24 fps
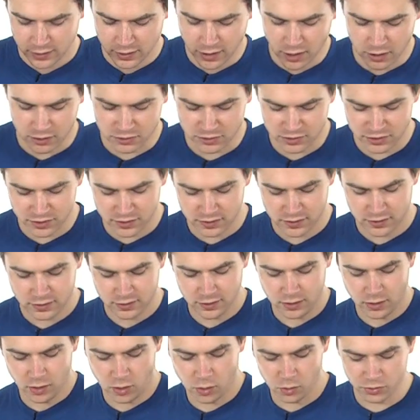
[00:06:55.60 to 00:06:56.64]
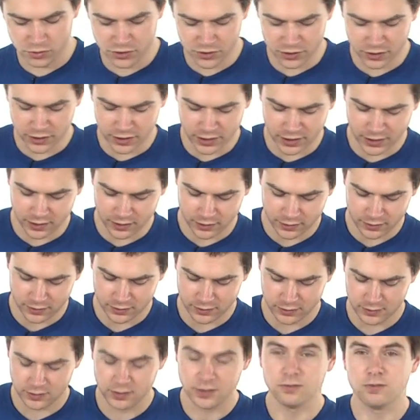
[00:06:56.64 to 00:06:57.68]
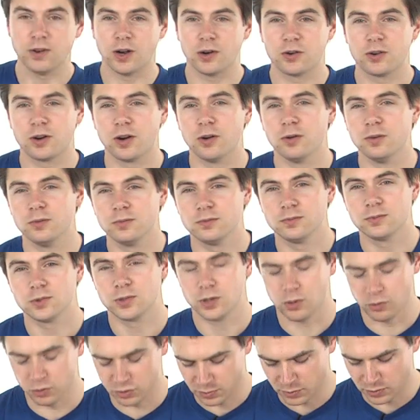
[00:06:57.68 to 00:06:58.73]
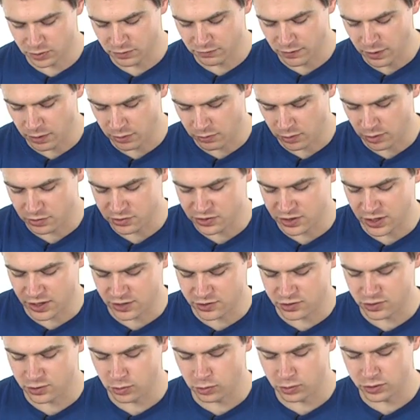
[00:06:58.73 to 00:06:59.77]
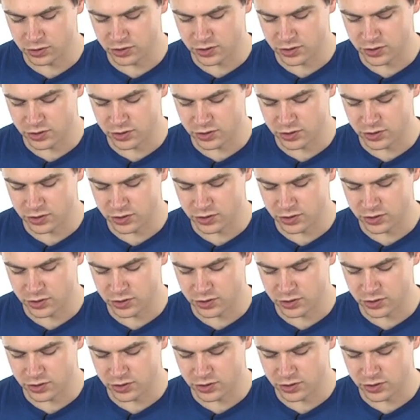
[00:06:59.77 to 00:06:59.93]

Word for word: goes onto the Velcro corresponding Velcro section on